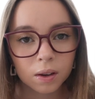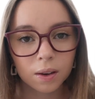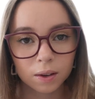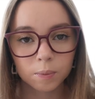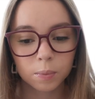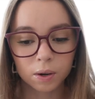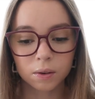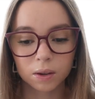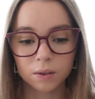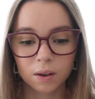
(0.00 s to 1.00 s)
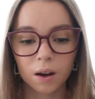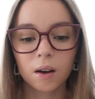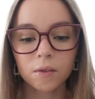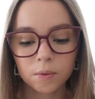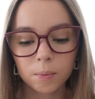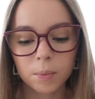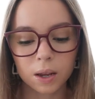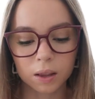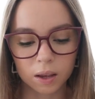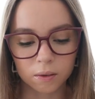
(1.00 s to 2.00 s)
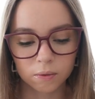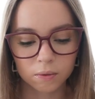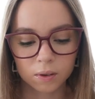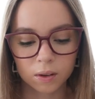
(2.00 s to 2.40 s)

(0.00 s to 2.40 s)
experience of my life.